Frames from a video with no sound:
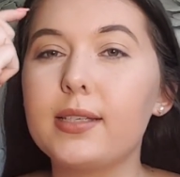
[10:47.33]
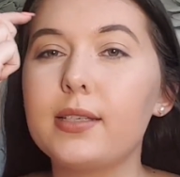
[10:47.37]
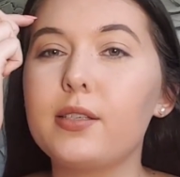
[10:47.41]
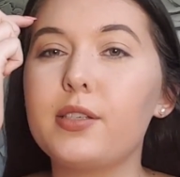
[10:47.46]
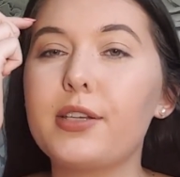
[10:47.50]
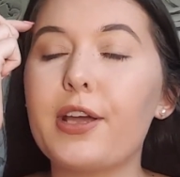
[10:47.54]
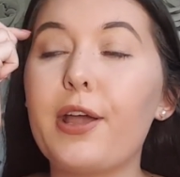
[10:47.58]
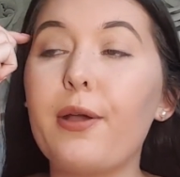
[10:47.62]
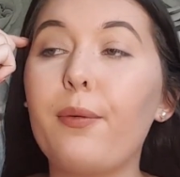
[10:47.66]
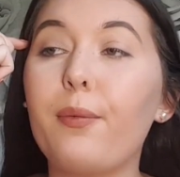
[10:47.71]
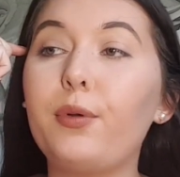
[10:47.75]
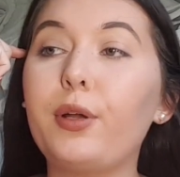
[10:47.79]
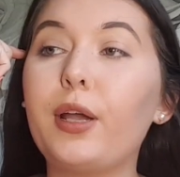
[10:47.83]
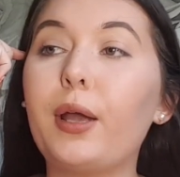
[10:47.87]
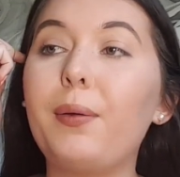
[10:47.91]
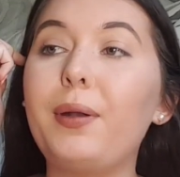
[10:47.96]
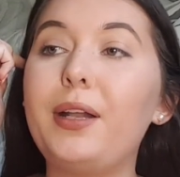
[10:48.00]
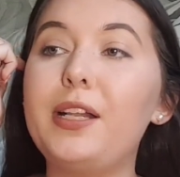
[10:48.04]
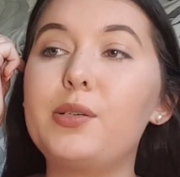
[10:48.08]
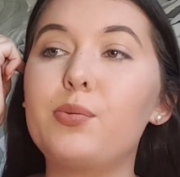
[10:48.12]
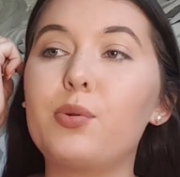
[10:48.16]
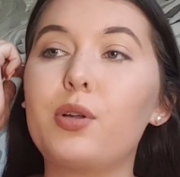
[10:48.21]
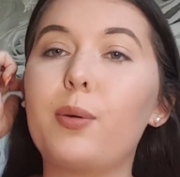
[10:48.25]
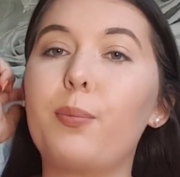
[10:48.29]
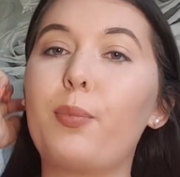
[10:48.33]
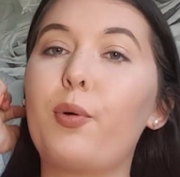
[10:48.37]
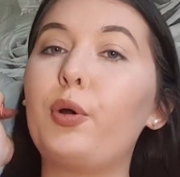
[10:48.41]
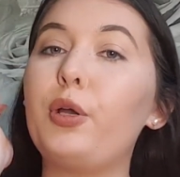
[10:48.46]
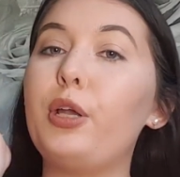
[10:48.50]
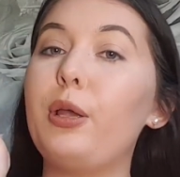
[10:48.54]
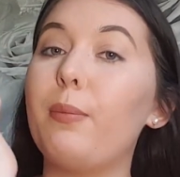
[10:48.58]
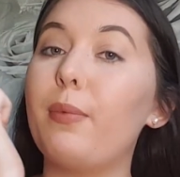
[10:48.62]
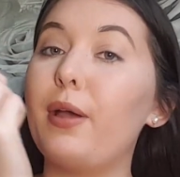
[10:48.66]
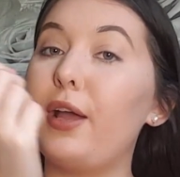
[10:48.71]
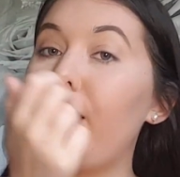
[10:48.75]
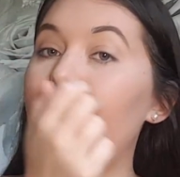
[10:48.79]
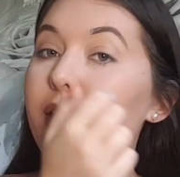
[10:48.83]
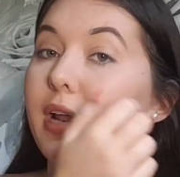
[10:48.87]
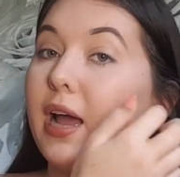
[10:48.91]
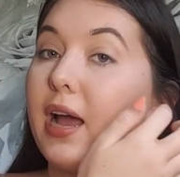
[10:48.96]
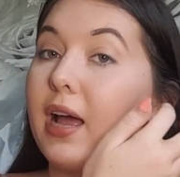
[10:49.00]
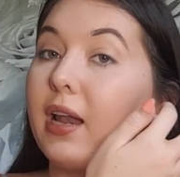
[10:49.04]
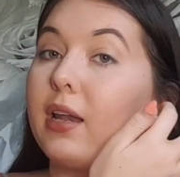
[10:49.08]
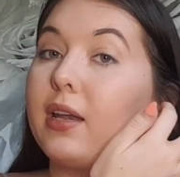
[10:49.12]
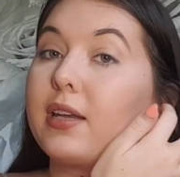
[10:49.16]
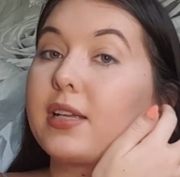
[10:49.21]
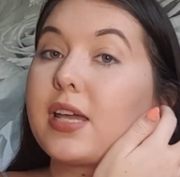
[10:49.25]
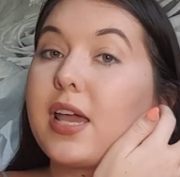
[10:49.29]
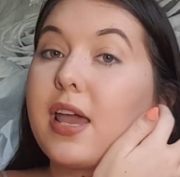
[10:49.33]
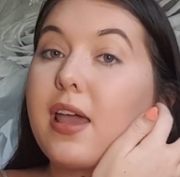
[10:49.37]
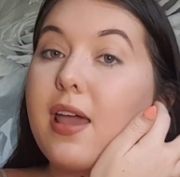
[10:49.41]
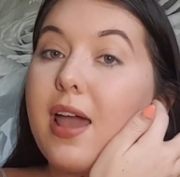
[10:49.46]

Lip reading: so going into an appointment and